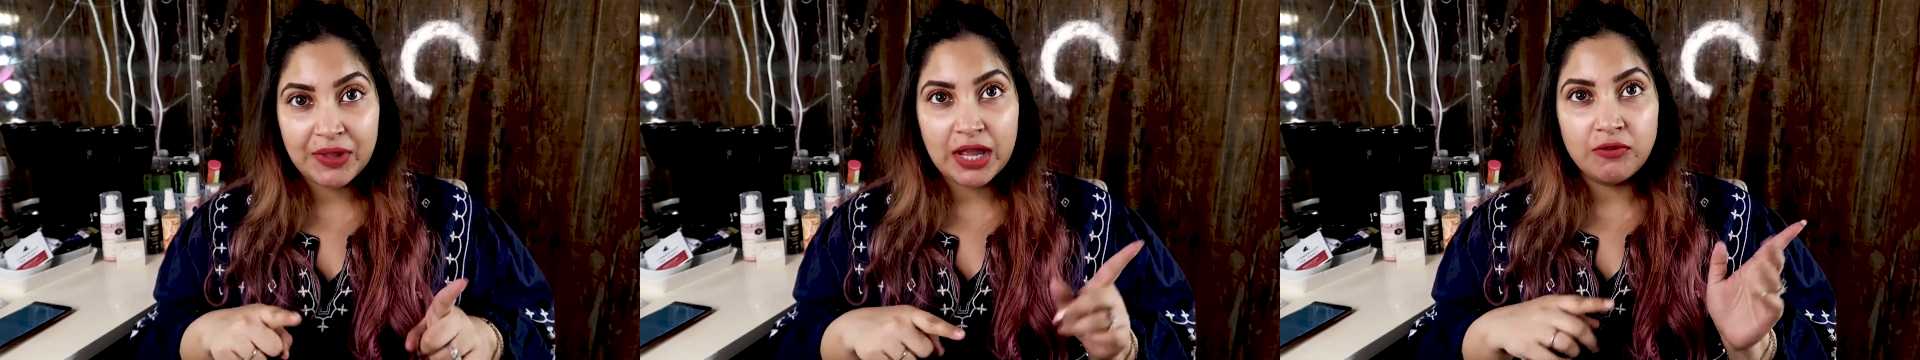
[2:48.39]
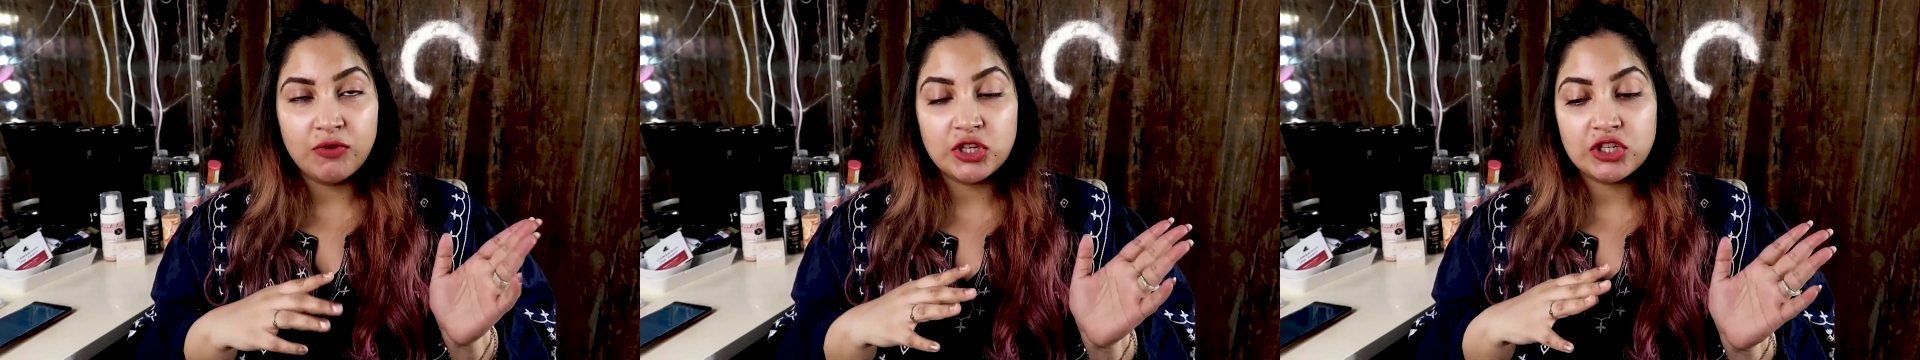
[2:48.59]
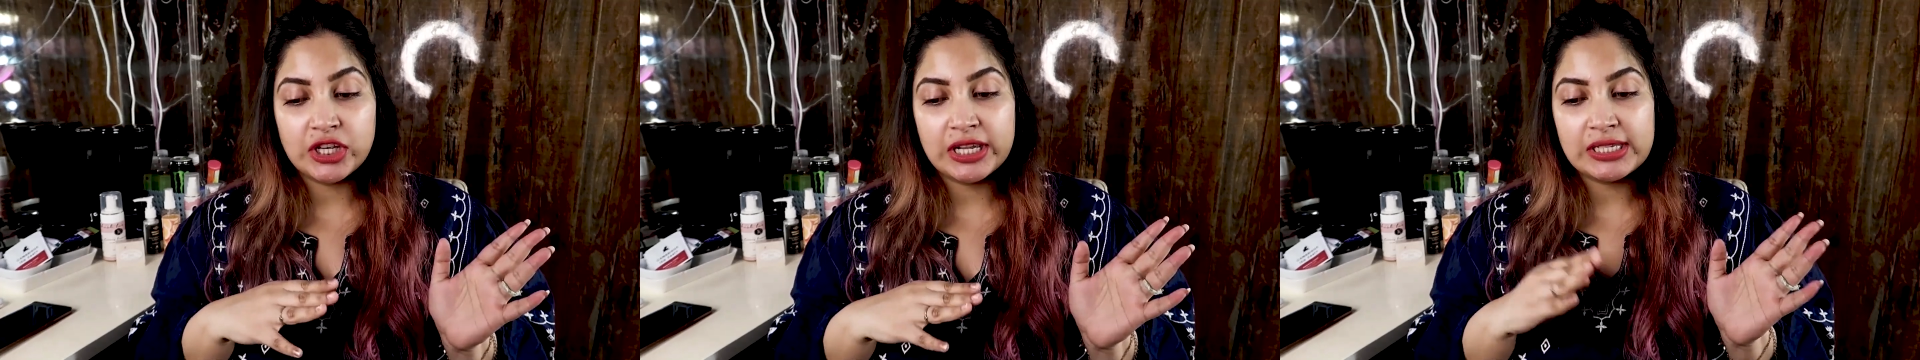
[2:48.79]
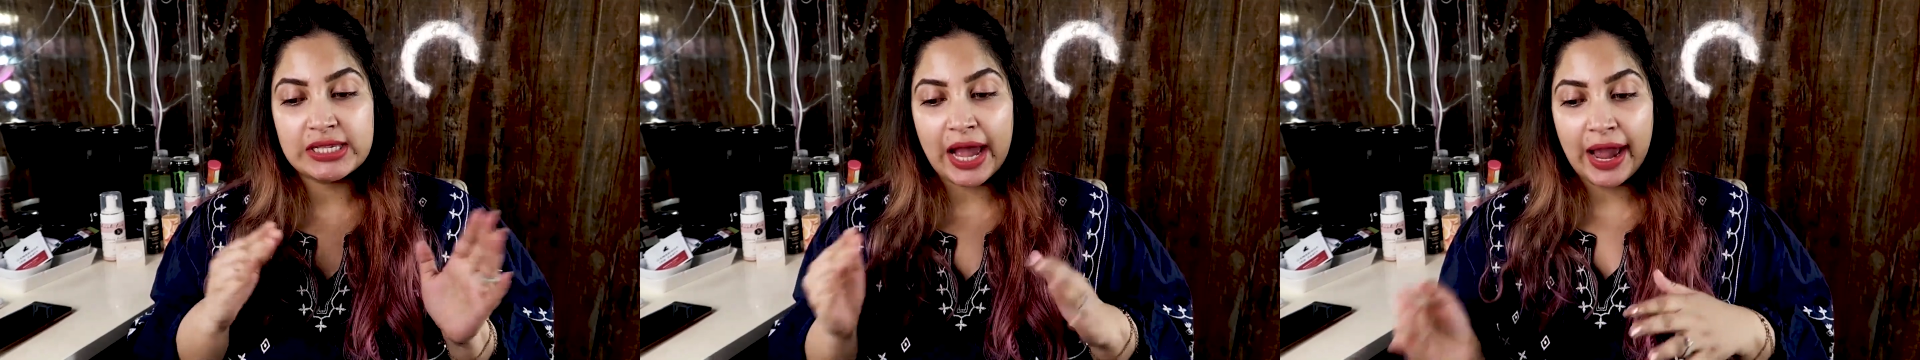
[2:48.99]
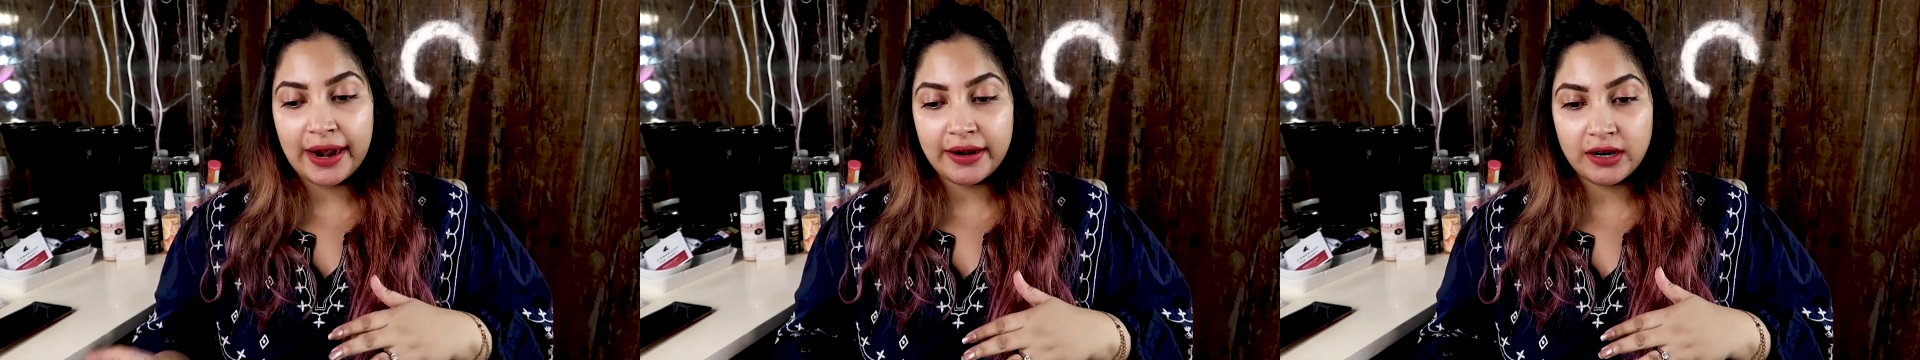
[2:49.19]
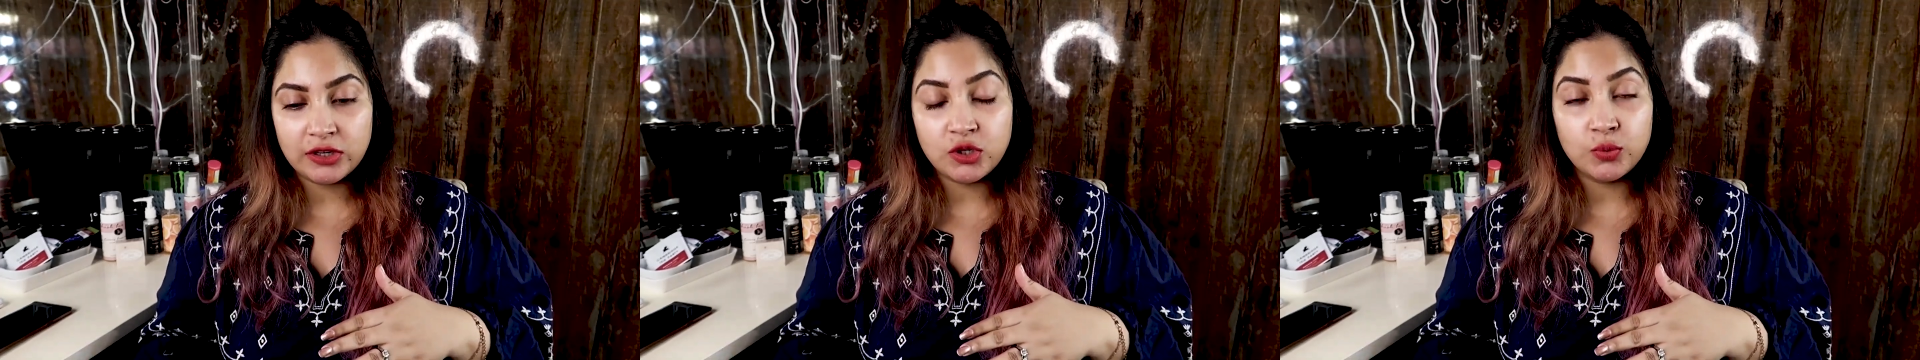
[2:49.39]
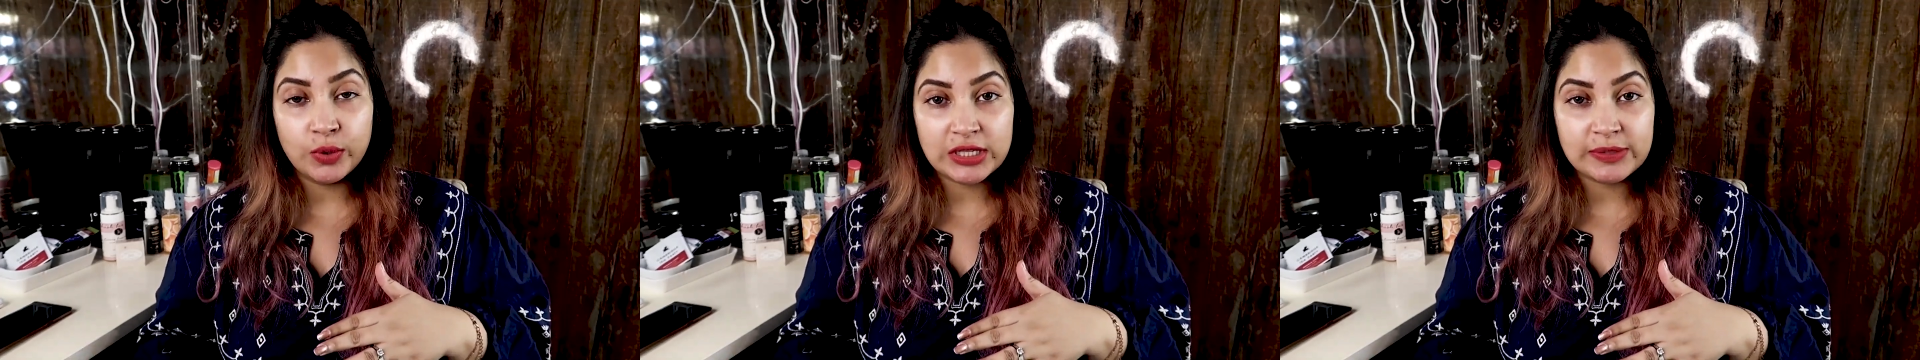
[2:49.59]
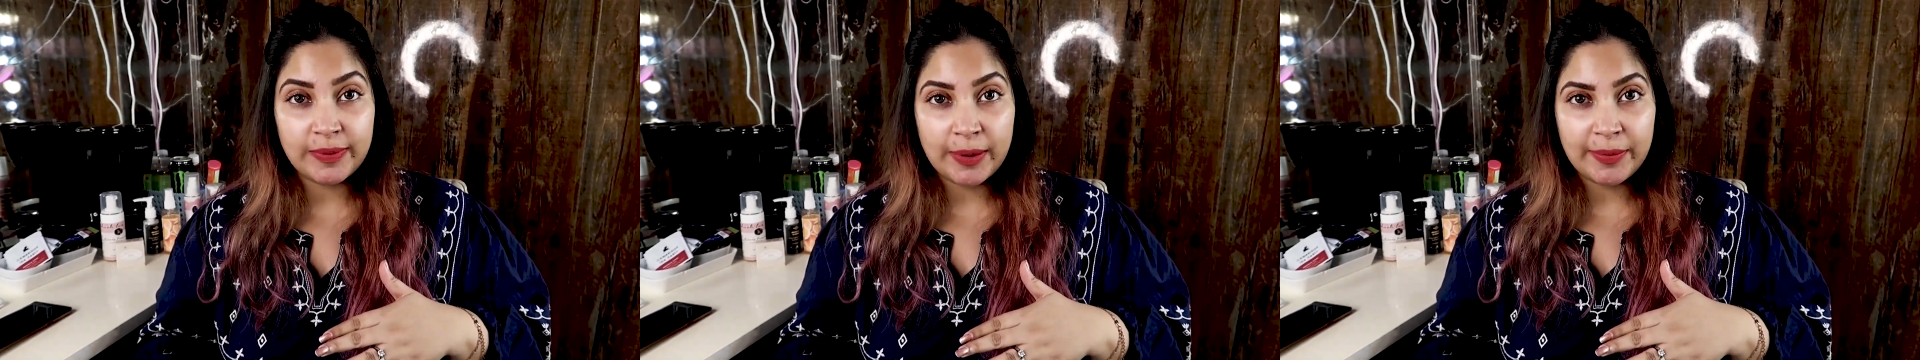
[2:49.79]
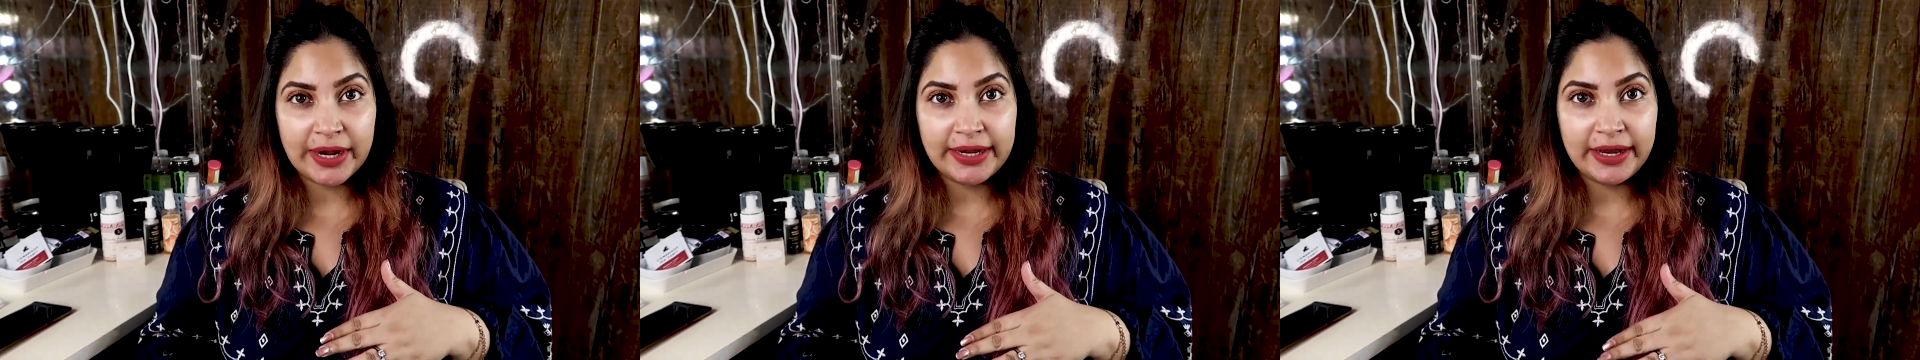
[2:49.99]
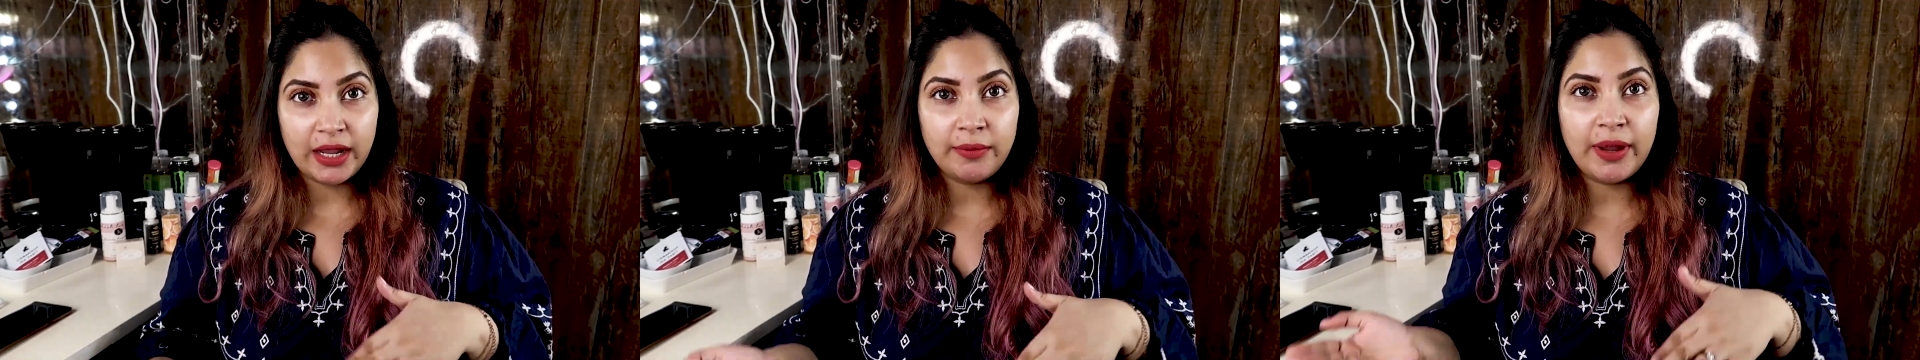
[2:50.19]
which is towards my
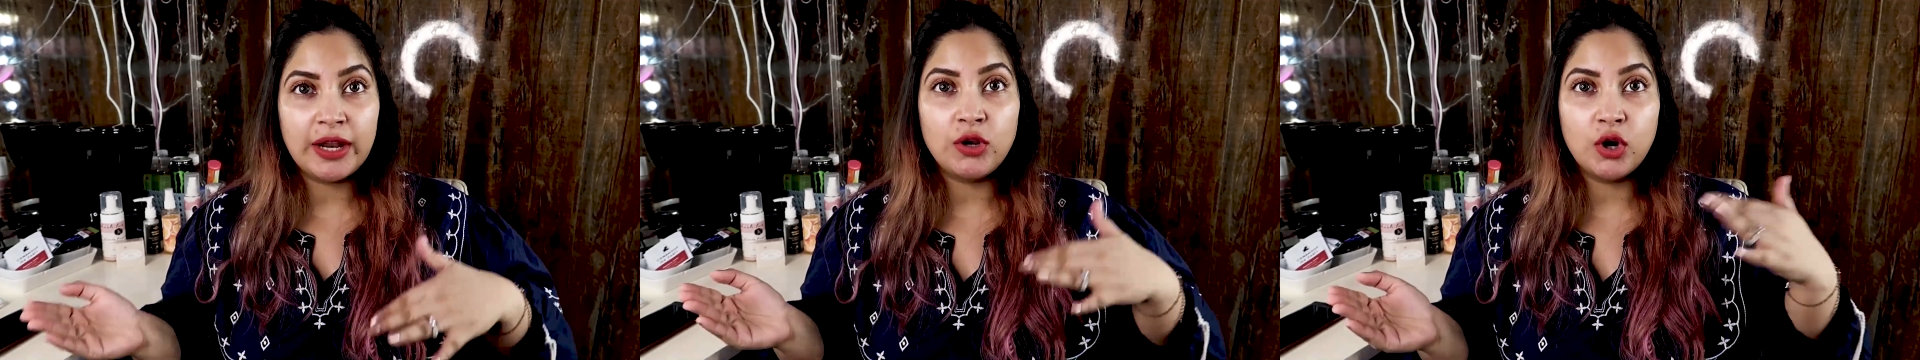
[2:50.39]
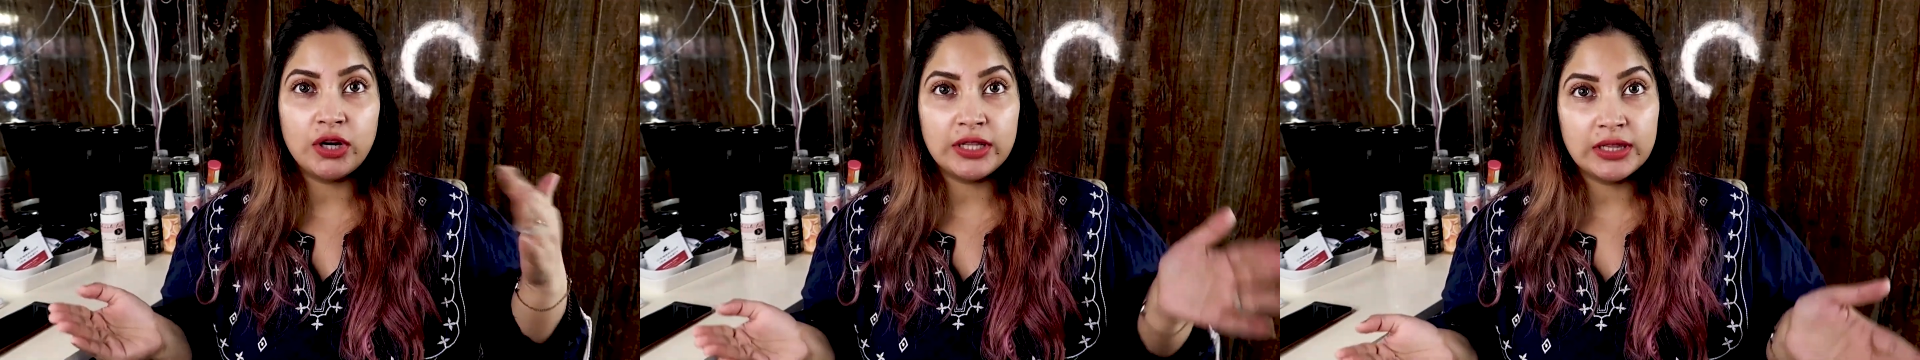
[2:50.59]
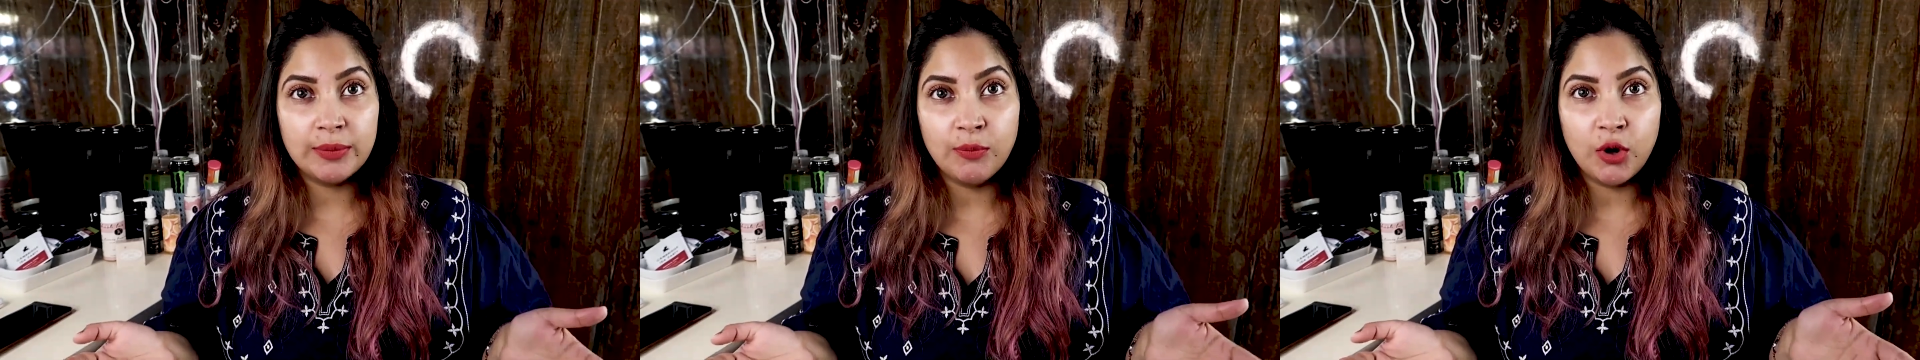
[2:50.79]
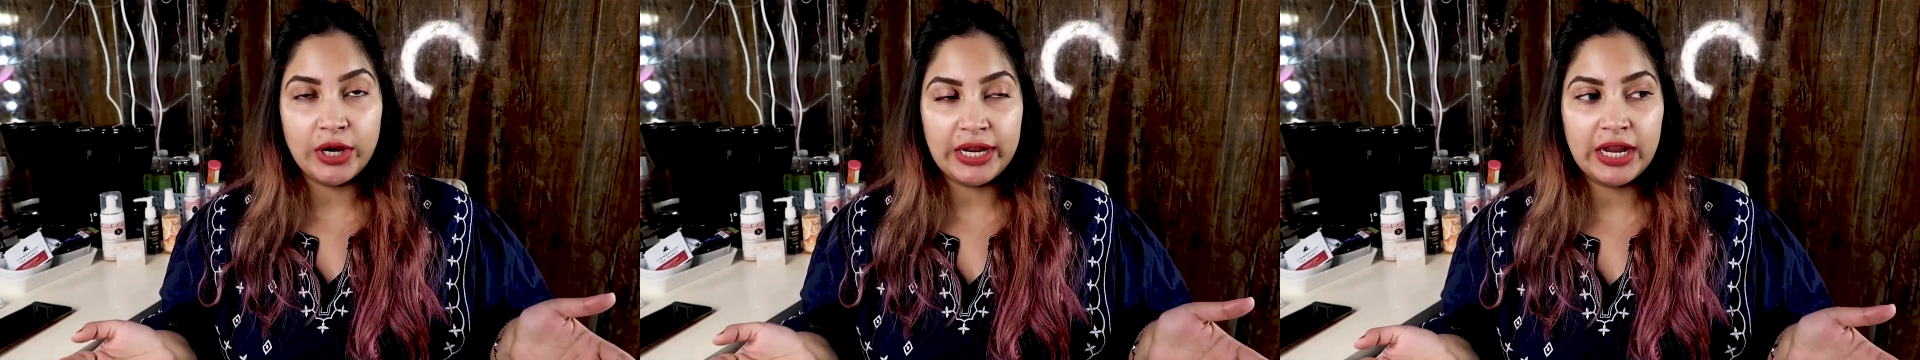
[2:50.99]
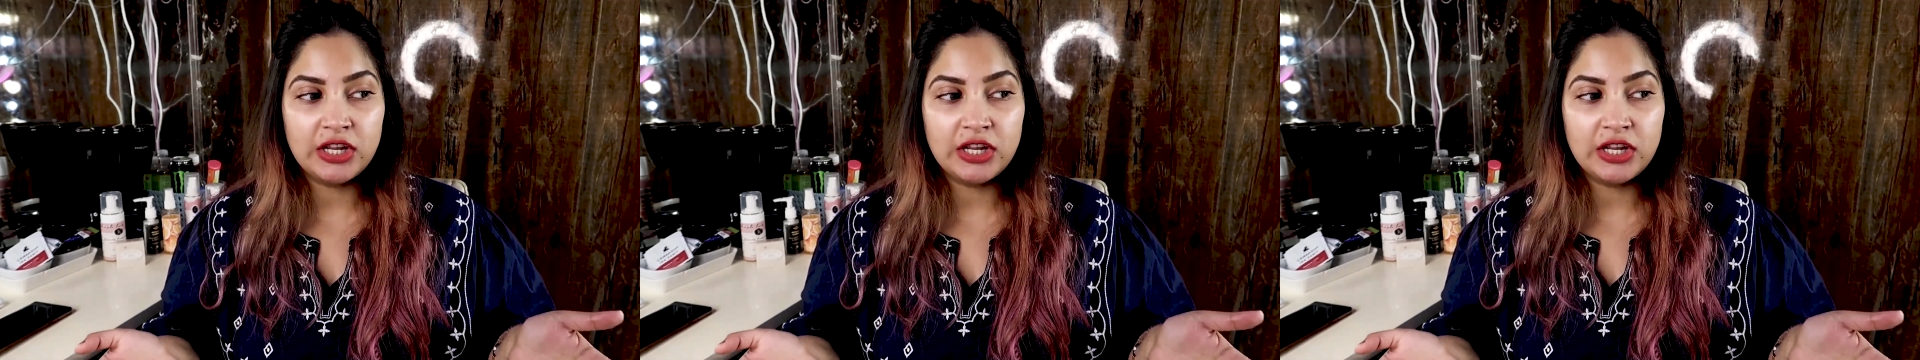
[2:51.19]
bedtime and not in the morning.